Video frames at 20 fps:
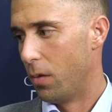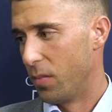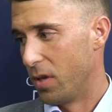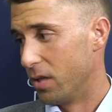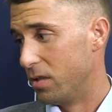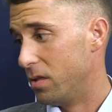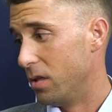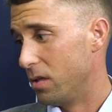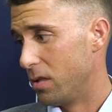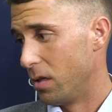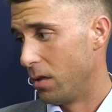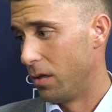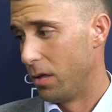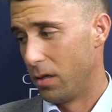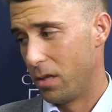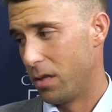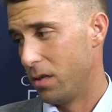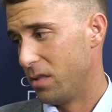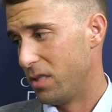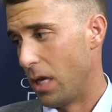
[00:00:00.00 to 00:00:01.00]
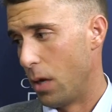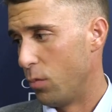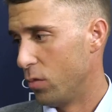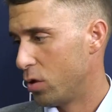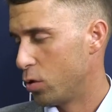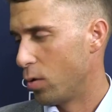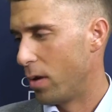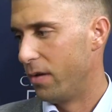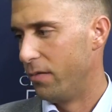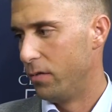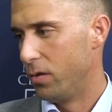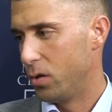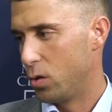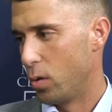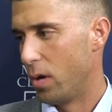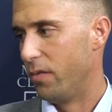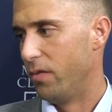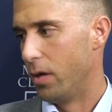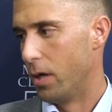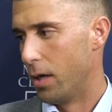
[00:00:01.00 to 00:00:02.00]
consistently. Same with
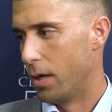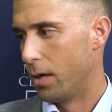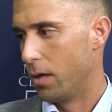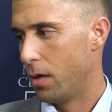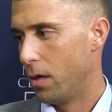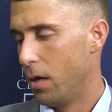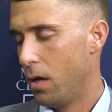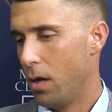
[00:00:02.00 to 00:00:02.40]
Travion.